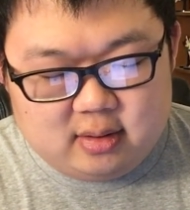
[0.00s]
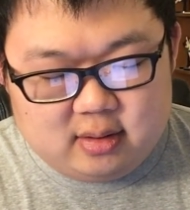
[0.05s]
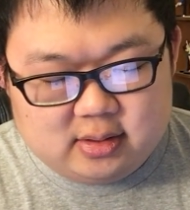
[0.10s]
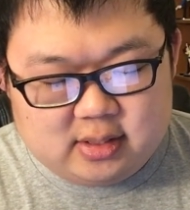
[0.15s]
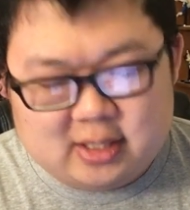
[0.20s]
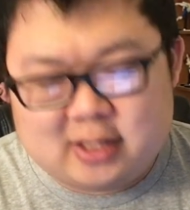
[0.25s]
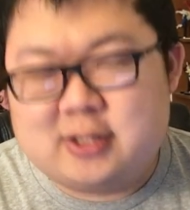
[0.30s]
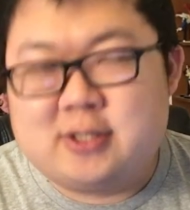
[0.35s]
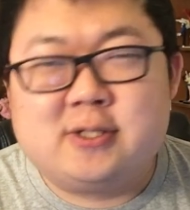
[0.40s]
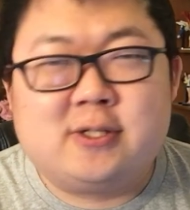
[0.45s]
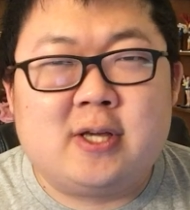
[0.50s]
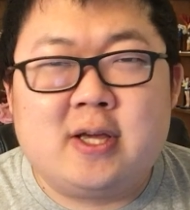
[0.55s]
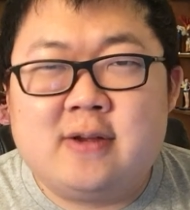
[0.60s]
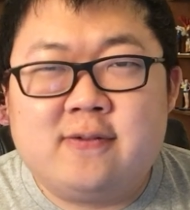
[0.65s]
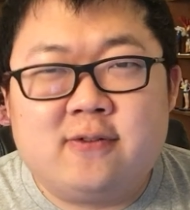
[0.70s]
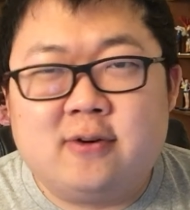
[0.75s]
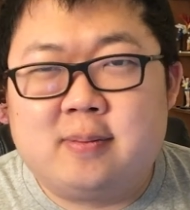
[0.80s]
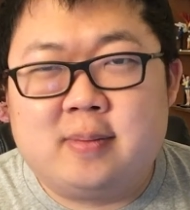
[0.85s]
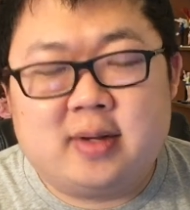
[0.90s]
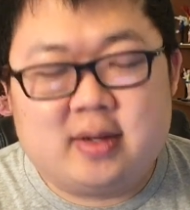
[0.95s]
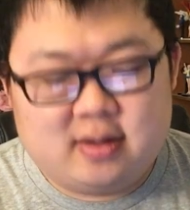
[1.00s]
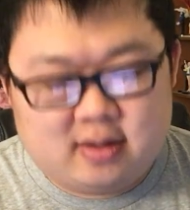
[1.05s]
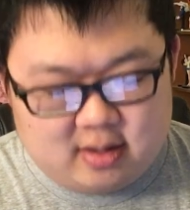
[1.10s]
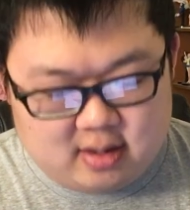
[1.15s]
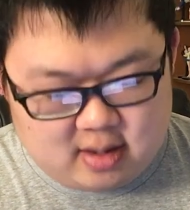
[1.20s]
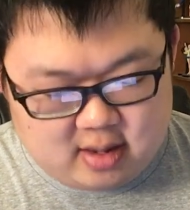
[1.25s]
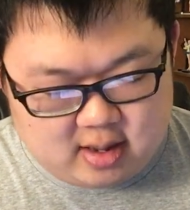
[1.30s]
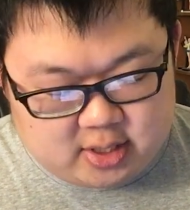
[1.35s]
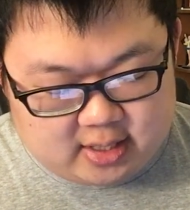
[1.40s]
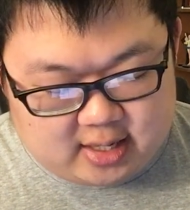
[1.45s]
It's like a C for me.
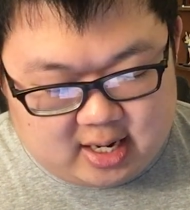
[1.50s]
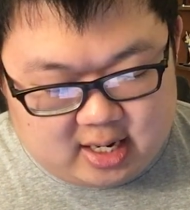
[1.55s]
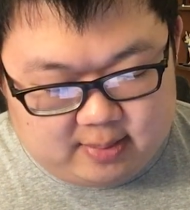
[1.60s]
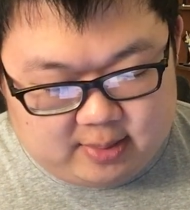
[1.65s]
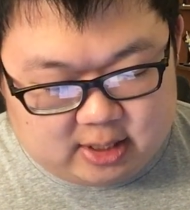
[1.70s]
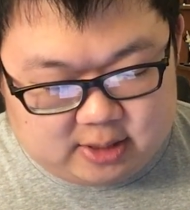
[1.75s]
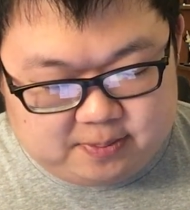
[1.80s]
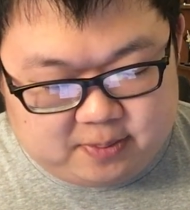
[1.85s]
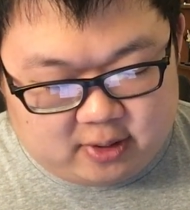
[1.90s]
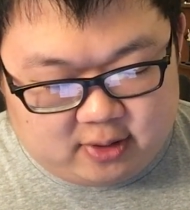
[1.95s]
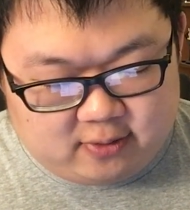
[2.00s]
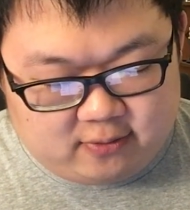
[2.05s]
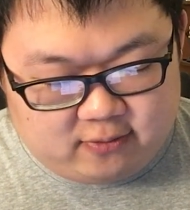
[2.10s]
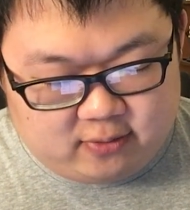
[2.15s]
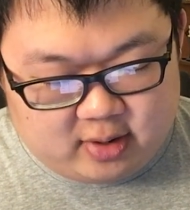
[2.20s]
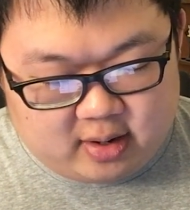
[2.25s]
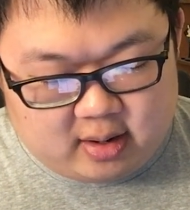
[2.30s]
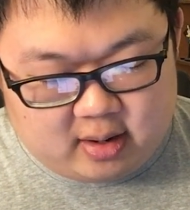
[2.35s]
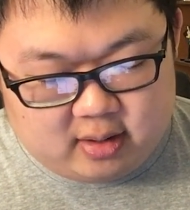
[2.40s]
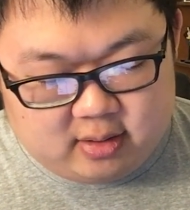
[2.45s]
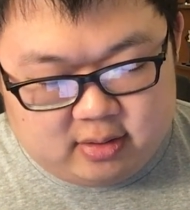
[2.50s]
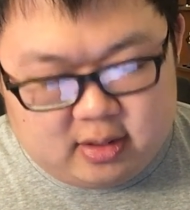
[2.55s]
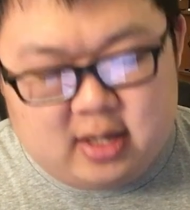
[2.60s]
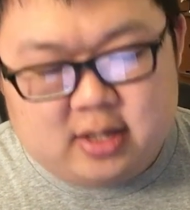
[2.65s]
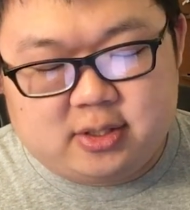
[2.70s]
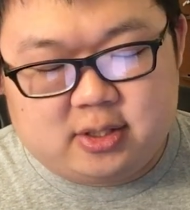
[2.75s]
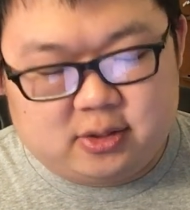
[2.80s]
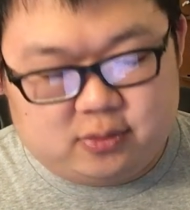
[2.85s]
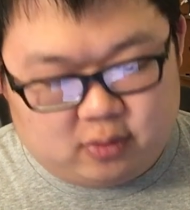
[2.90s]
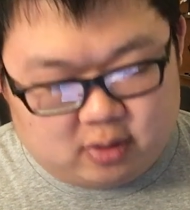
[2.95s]
Gigantamax Butterfree.
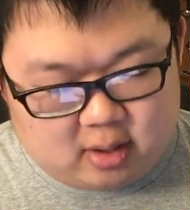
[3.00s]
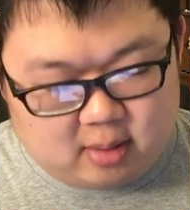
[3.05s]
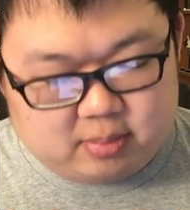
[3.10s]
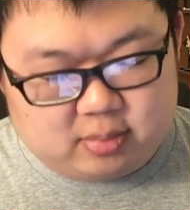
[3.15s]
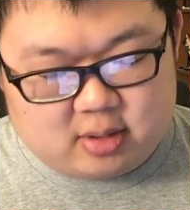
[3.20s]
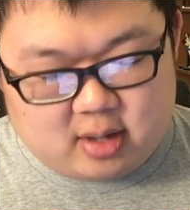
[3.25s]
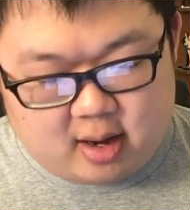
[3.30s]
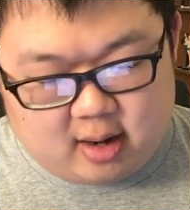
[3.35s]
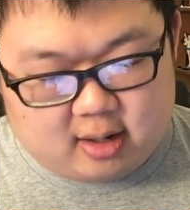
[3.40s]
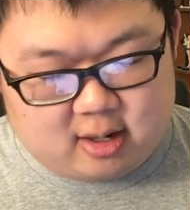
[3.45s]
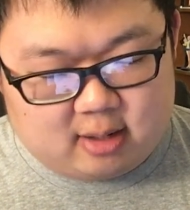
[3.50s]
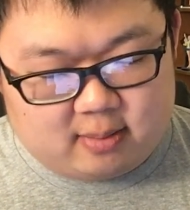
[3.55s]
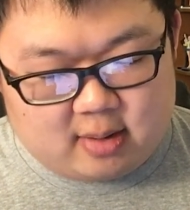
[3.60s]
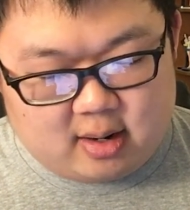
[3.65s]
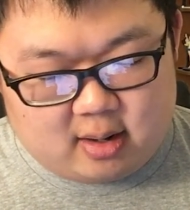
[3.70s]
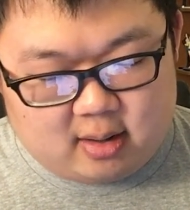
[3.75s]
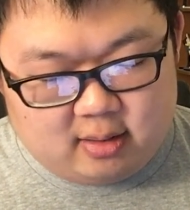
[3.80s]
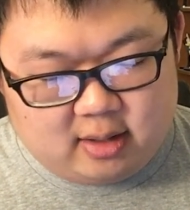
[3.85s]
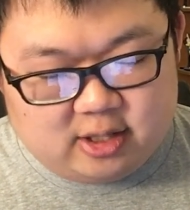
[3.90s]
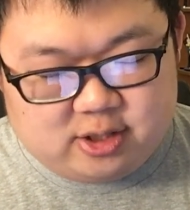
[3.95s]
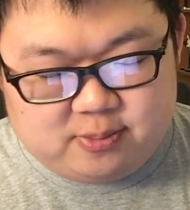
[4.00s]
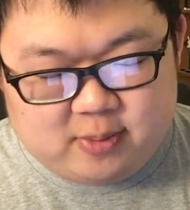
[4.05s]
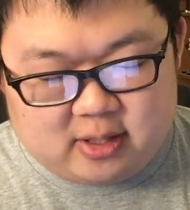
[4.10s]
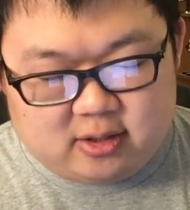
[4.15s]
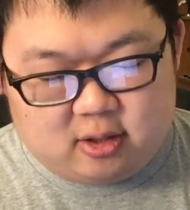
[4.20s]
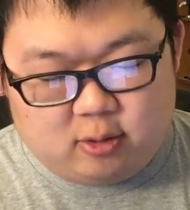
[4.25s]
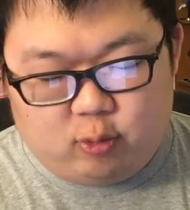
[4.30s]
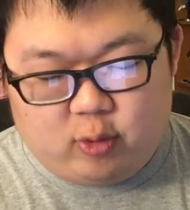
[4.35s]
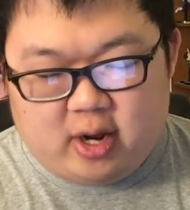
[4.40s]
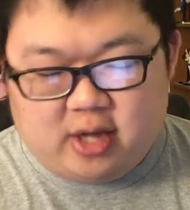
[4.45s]
This is what I'm talking about. Let's
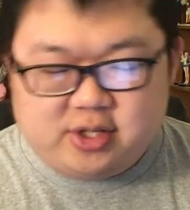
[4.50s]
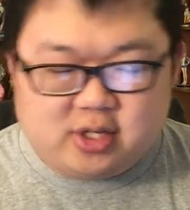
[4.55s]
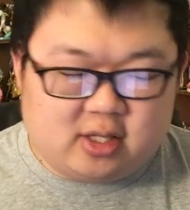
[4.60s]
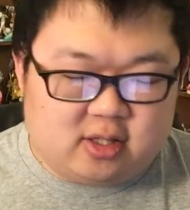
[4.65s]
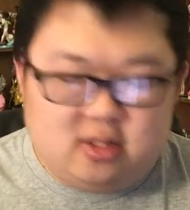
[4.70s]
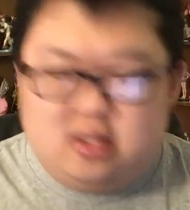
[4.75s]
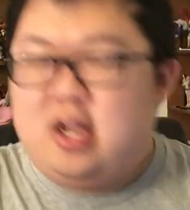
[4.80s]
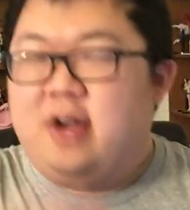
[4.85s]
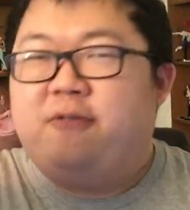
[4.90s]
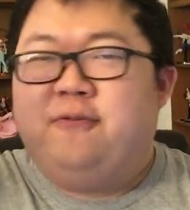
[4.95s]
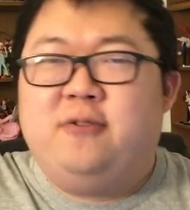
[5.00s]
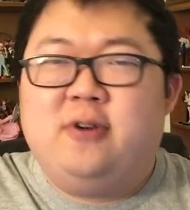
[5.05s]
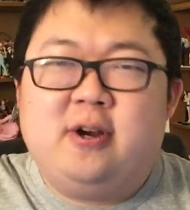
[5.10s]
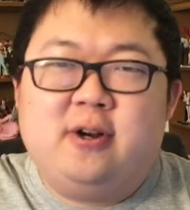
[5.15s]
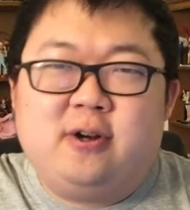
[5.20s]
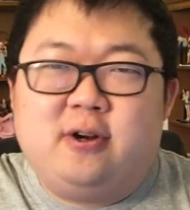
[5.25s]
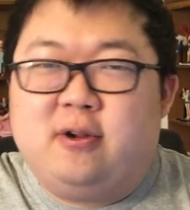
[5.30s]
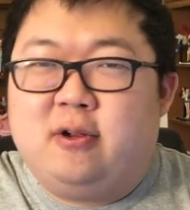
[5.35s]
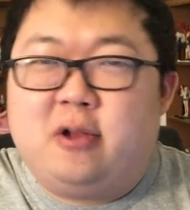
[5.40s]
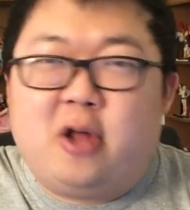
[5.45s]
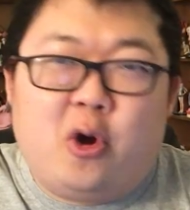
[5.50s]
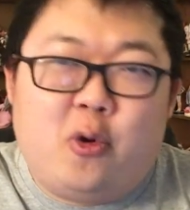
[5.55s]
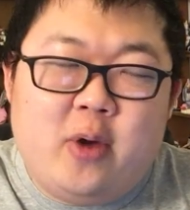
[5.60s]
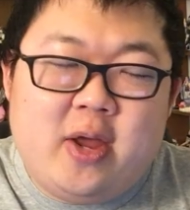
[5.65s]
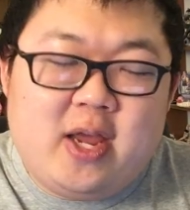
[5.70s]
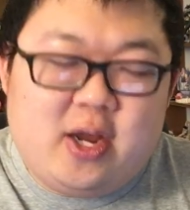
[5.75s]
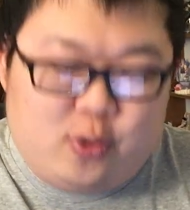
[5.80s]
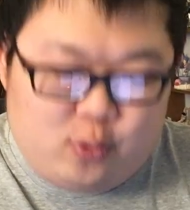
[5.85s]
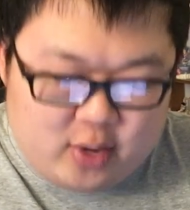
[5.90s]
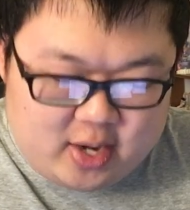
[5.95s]
make the wings a different
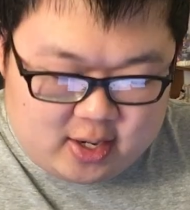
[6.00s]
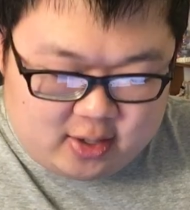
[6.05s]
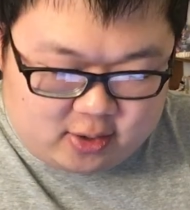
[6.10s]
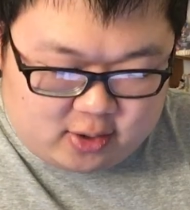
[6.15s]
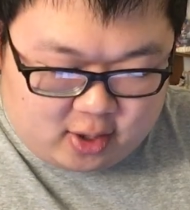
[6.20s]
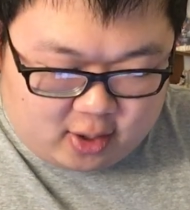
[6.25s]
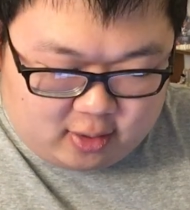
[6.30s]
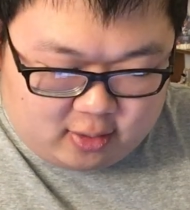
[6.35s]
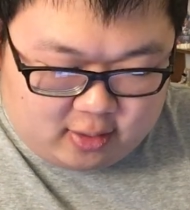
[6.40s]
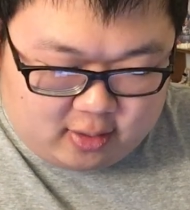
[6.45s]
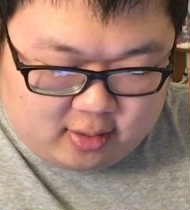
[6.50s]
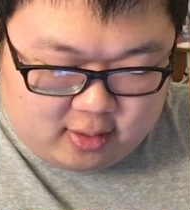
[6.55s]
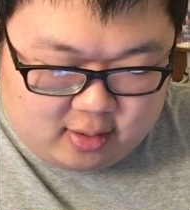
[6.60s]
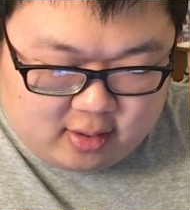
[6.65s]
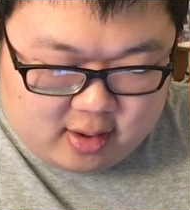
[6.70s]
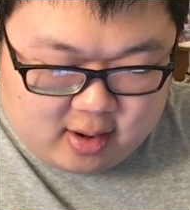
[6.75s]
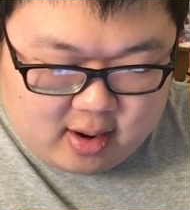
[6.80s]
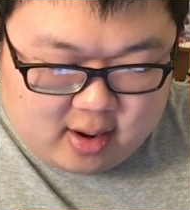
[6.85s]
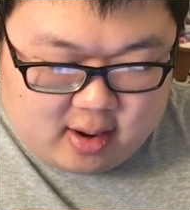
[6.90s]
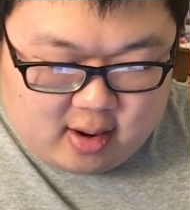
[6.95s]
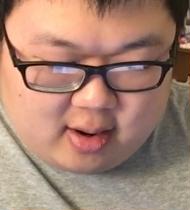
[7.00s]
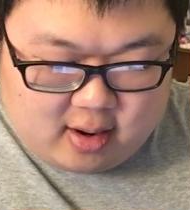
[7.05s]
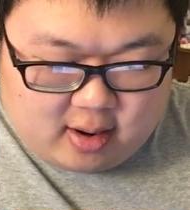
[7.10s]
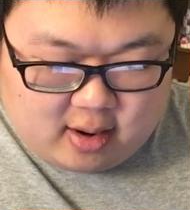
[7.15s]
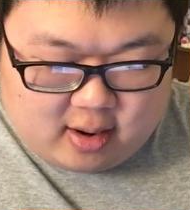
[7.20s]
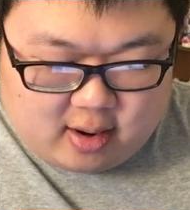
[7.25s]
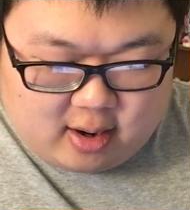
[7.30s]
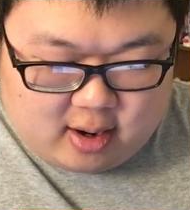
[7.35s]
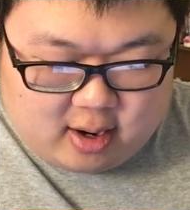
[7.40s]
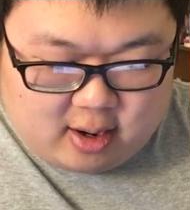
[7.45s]
glowy green color.
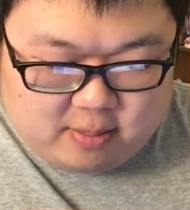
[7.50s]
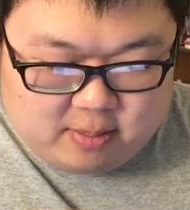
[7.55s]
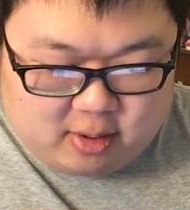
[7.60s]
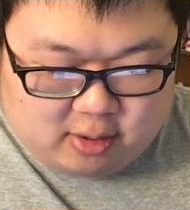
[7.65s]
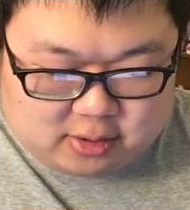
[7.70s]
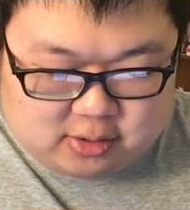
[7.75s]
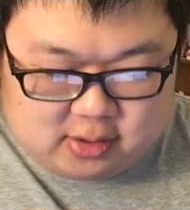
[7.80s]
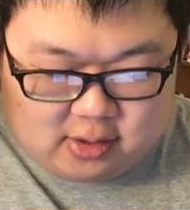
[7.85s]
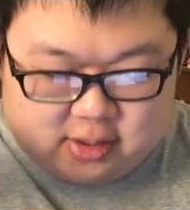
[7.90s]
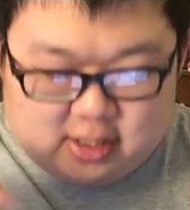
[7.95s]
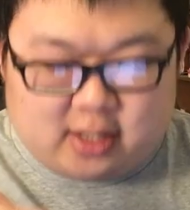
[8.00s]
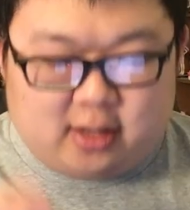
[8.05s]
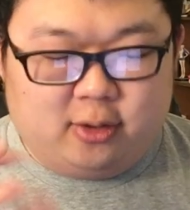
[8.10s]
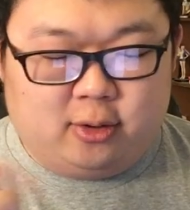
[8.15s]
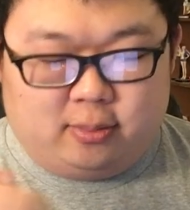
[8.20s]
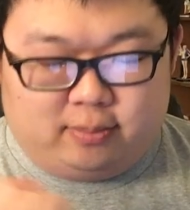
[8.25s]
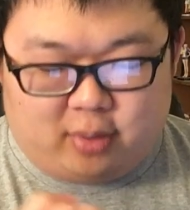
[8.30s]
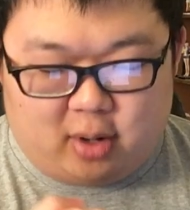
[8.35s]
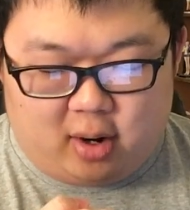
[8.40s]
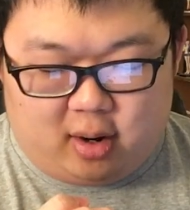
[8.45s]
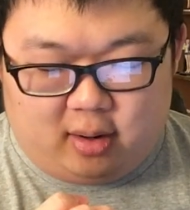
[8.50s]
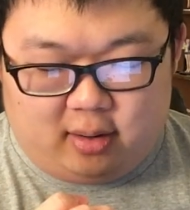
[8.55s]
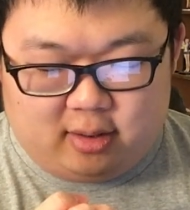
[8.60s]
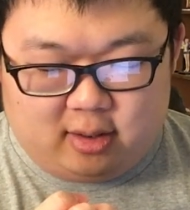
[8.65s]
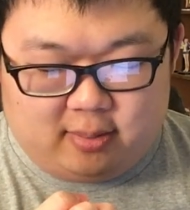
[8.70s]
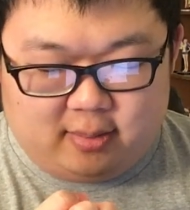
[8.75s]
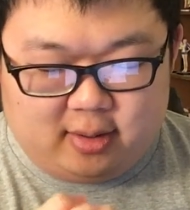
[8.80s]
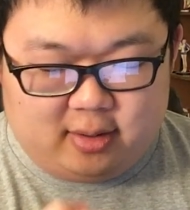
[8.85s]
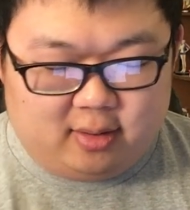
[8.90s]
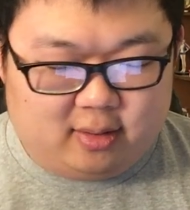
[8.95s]
Also he's like a little ball in
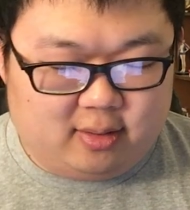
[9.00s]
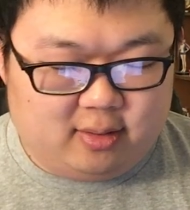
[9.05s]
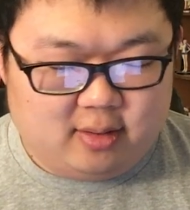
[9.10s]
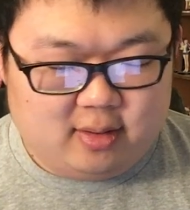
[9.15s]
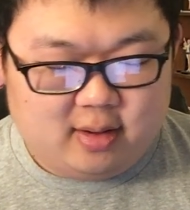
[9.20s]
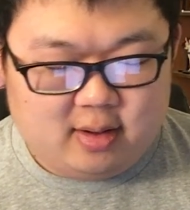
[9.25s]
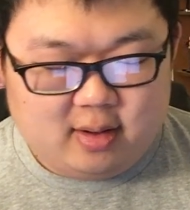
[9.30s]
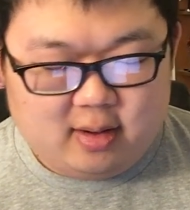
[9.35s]
the middle.